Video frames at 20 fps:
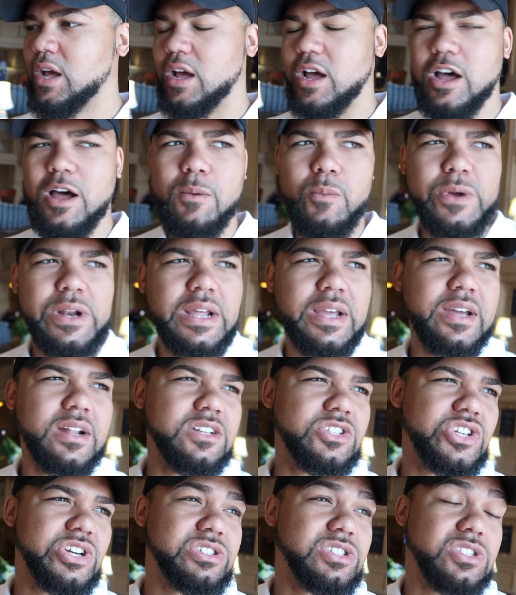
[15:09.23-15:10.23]
Um, we didn't
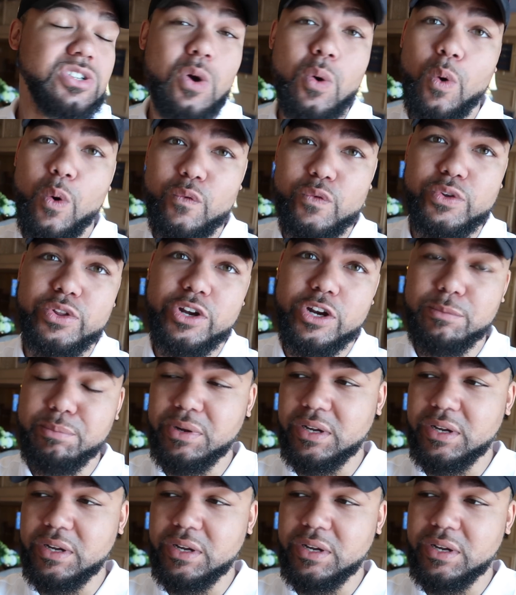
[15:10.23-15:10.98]
get a chance to go over there,